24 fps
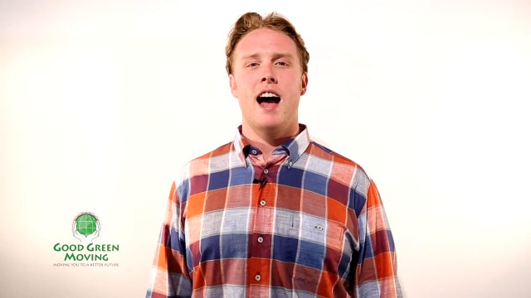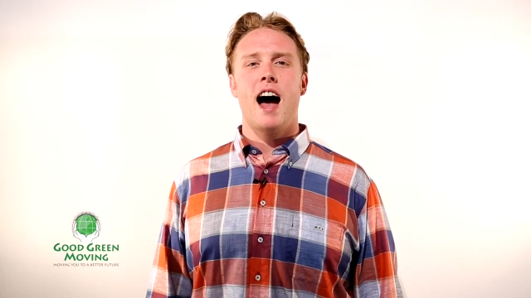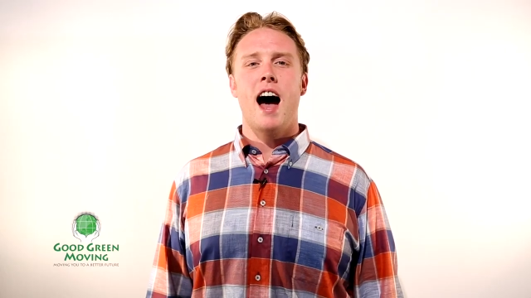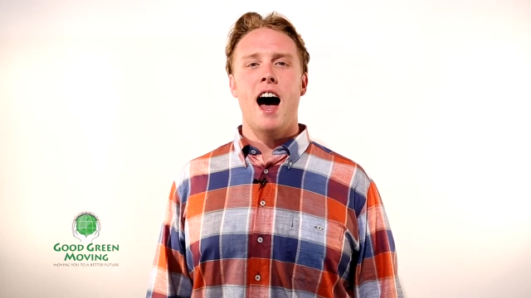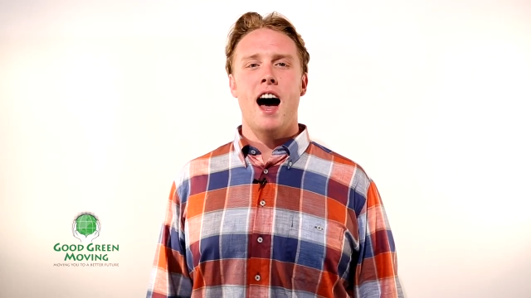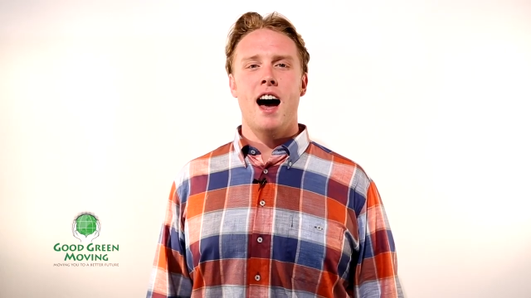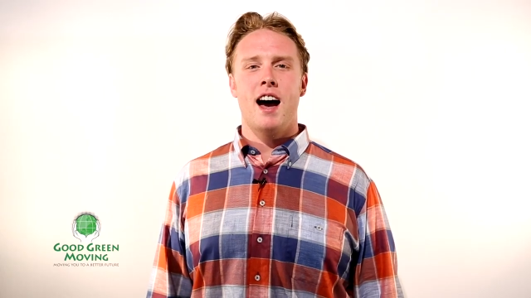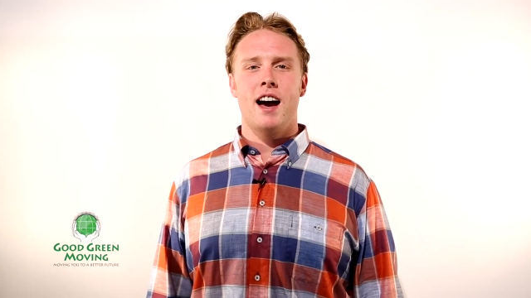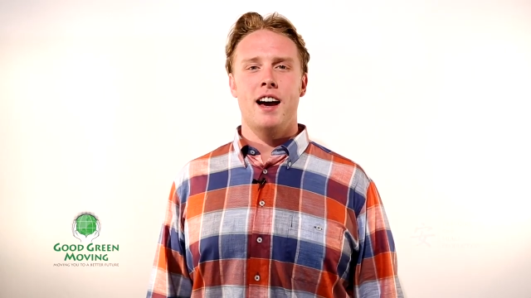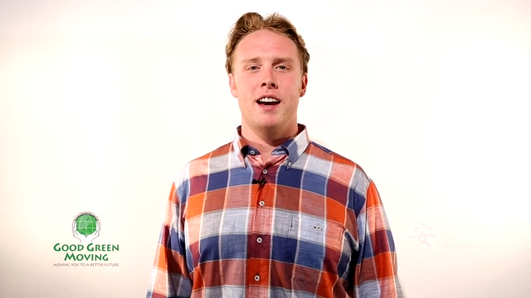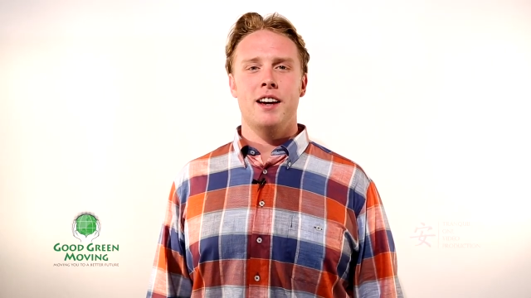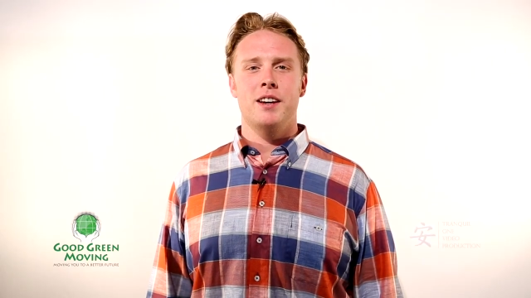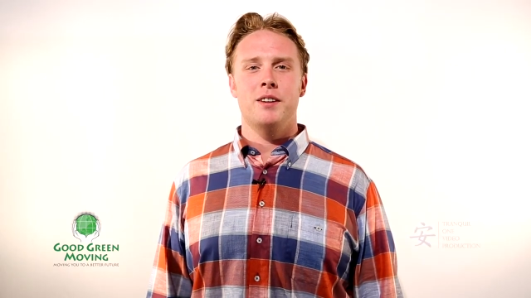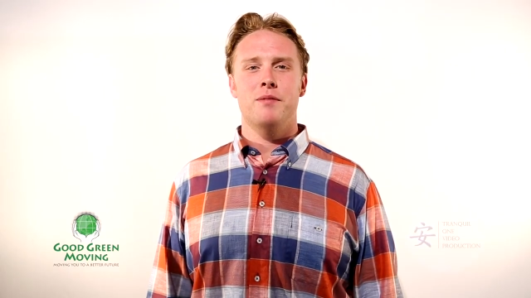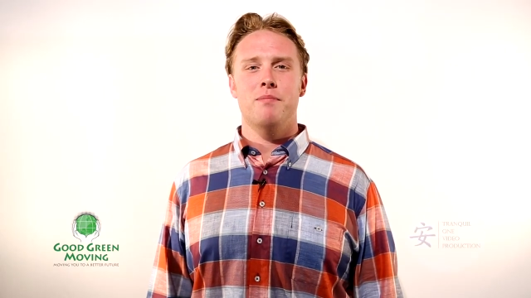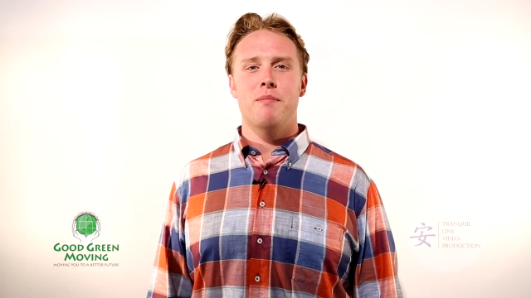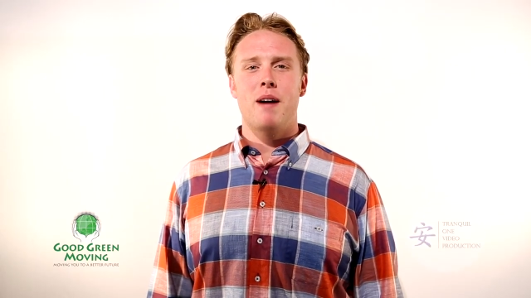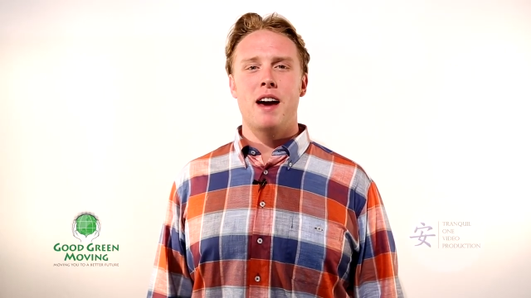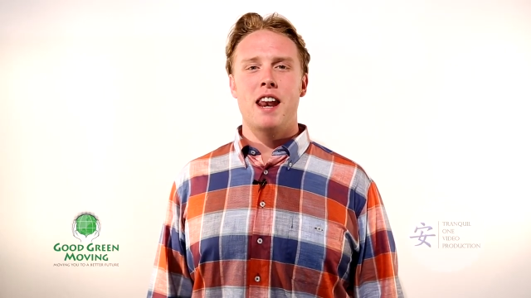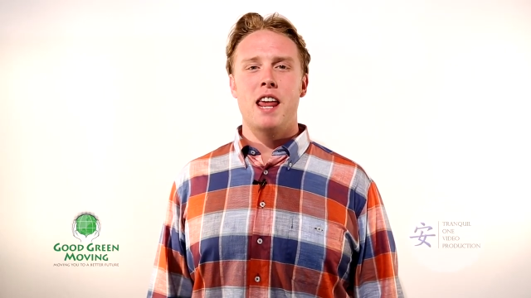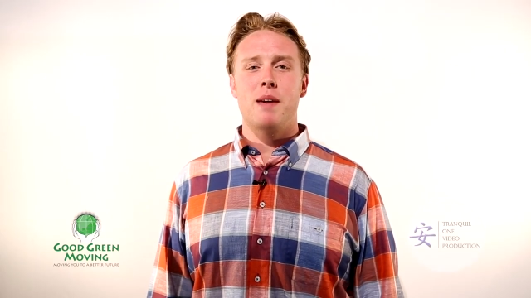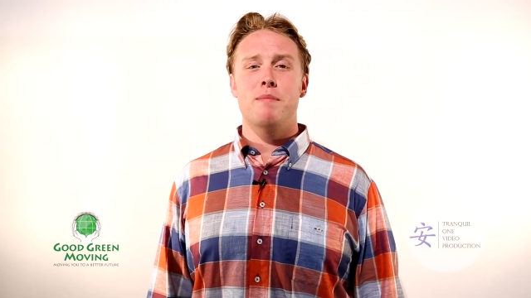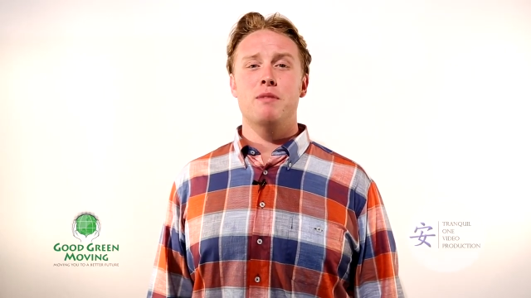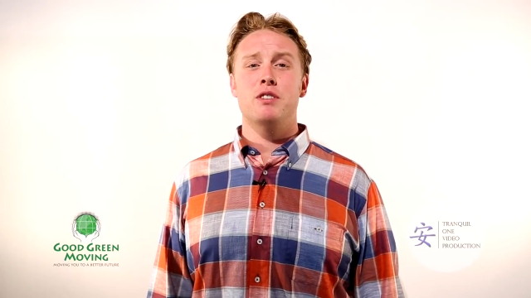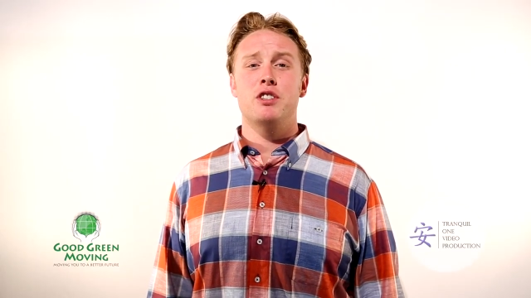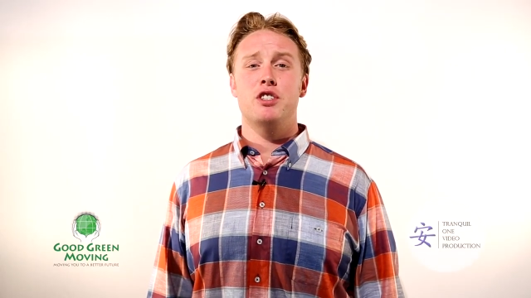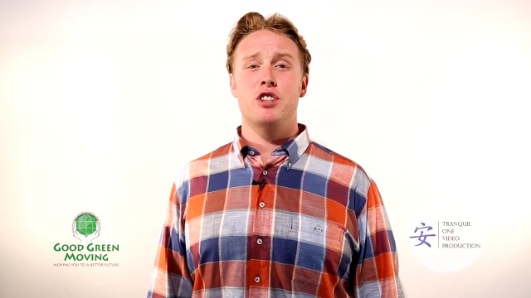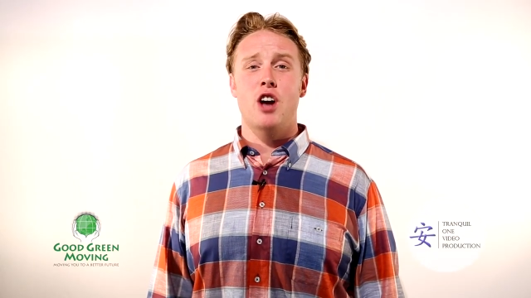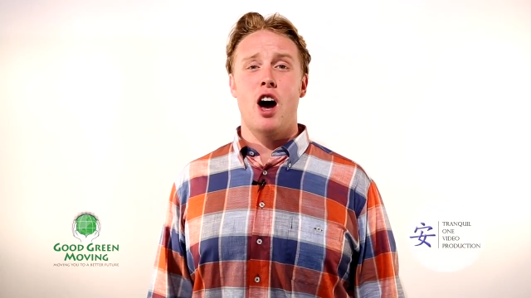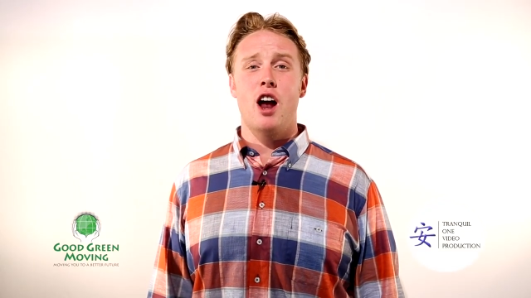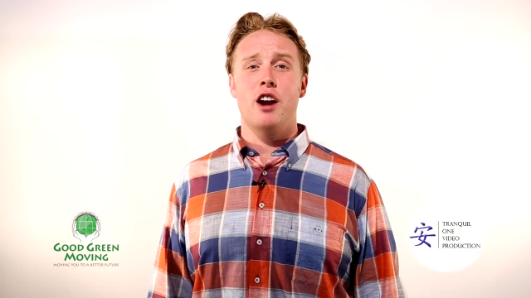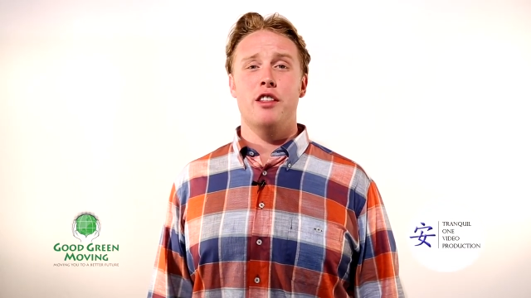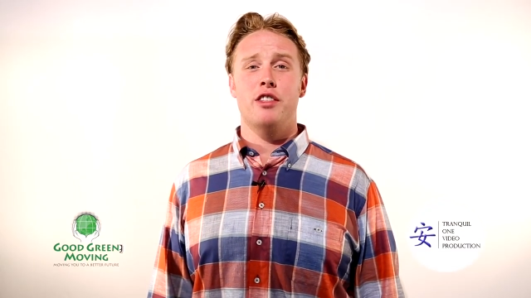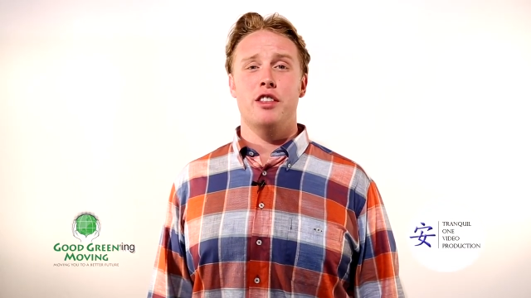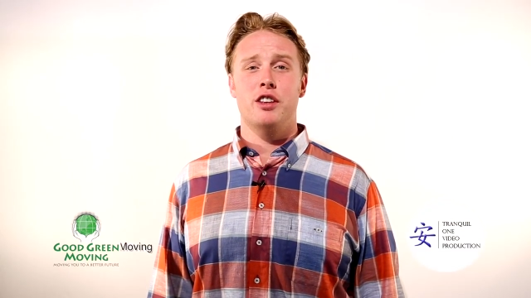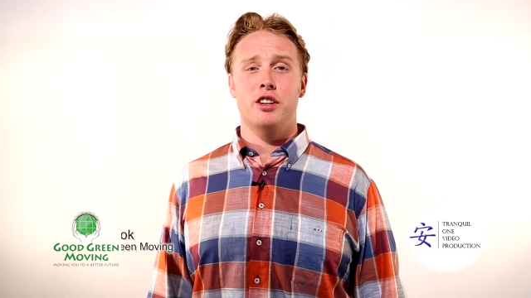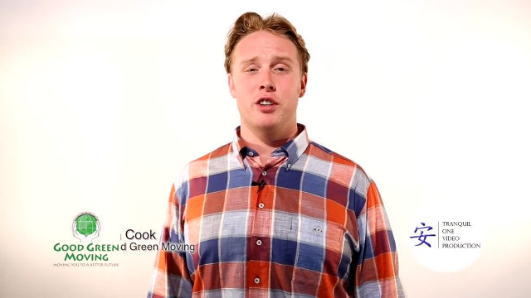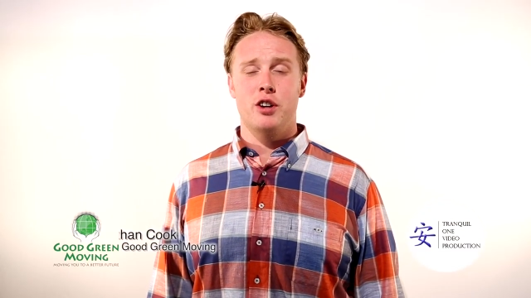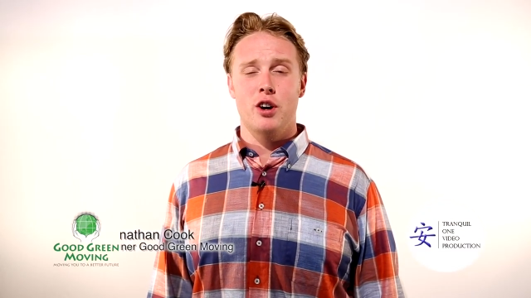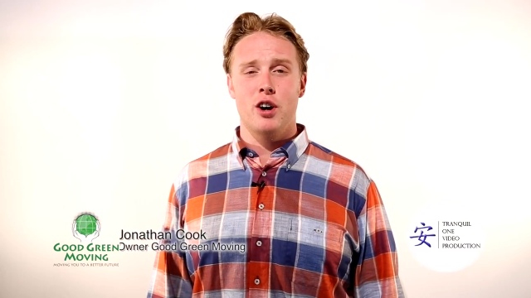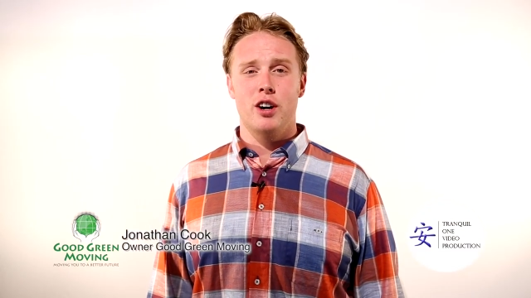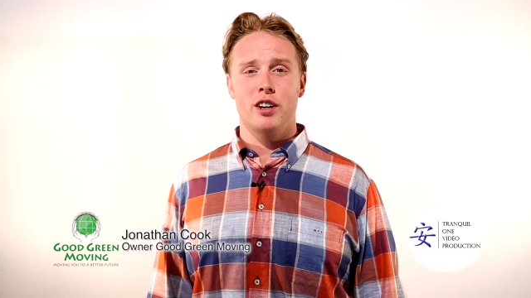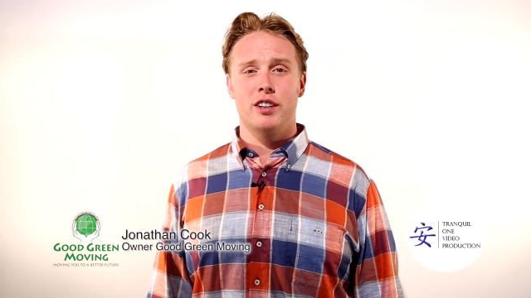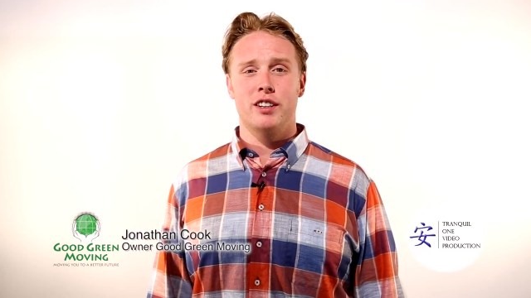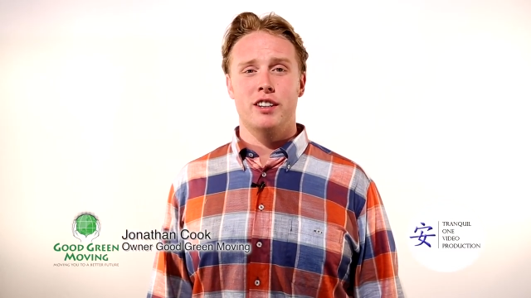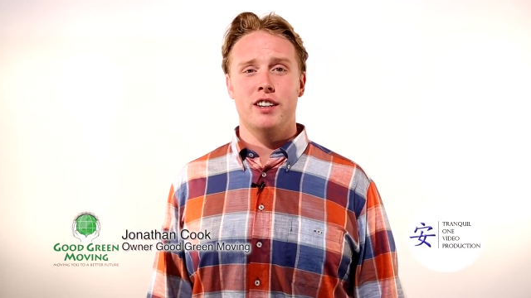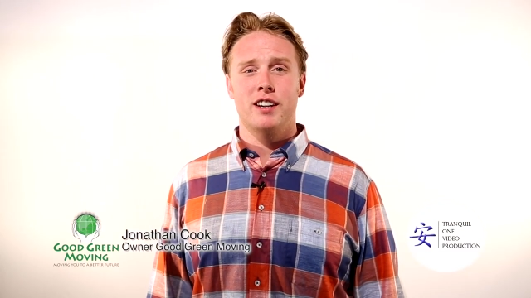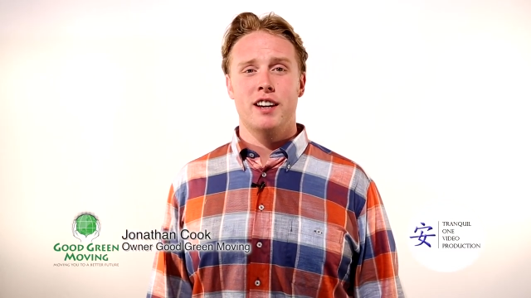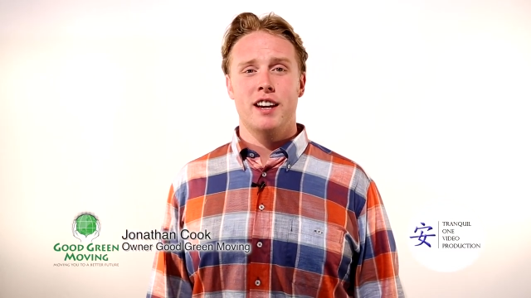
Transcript: Hi, my name is Jonathan Cook,